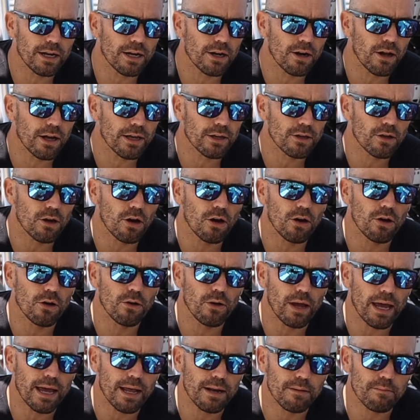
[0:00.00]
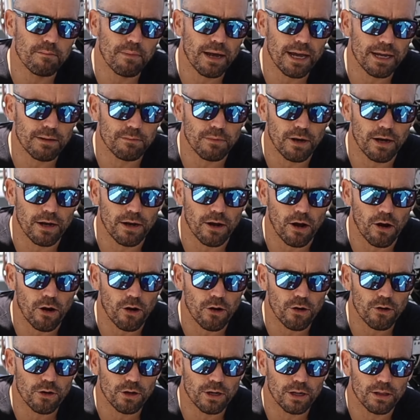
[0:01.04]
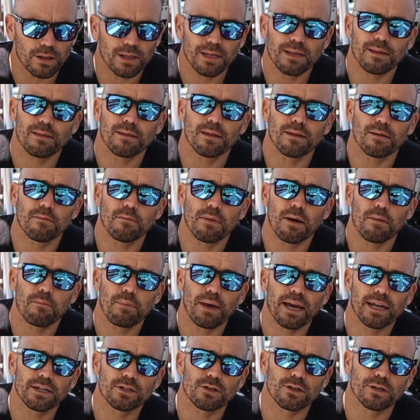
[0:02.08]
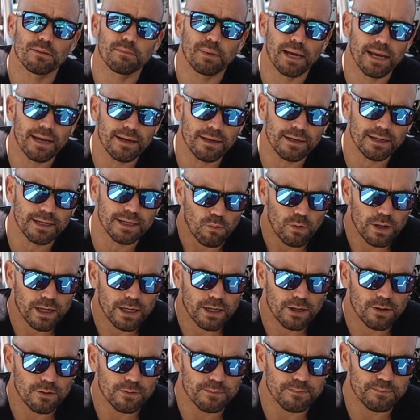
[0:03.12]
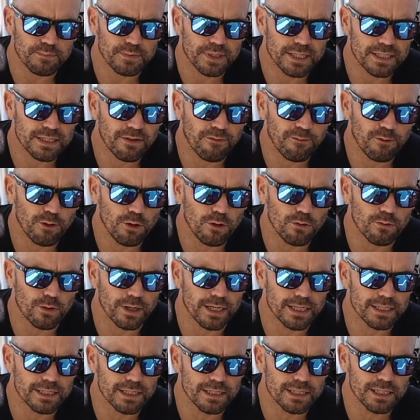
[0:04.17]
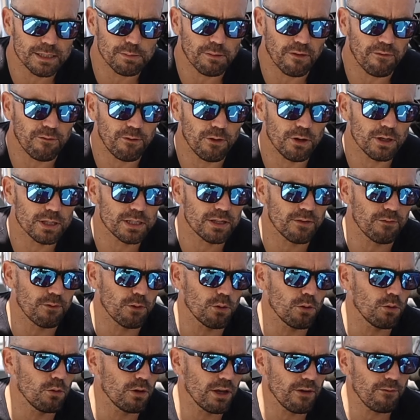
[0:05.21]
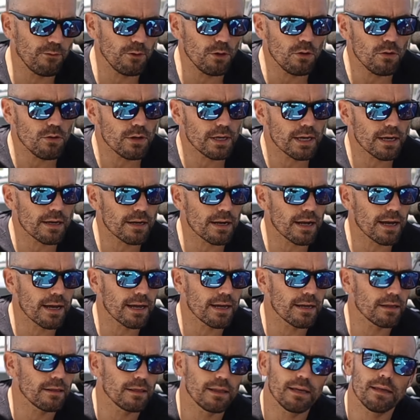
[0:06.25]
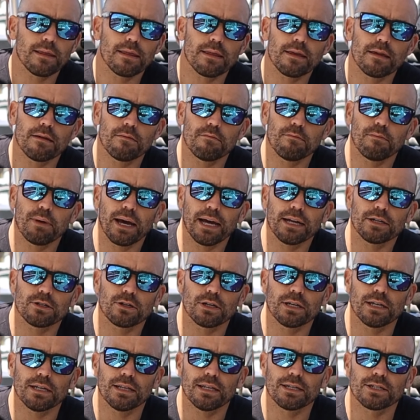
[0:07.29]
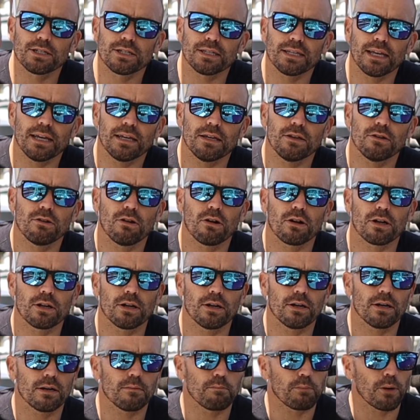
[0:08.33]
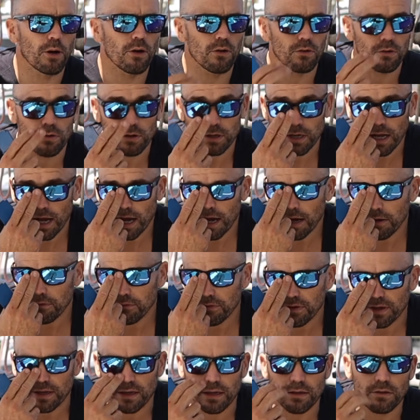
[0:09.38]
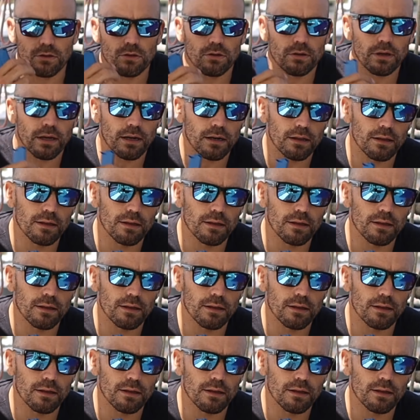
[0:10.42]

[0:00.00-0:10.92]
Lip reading: did I go and make my own lithium battery bank? Well, there's a few reasons, but first of all, if you get a lithium battery, let's say you got a boat or an RV and you get a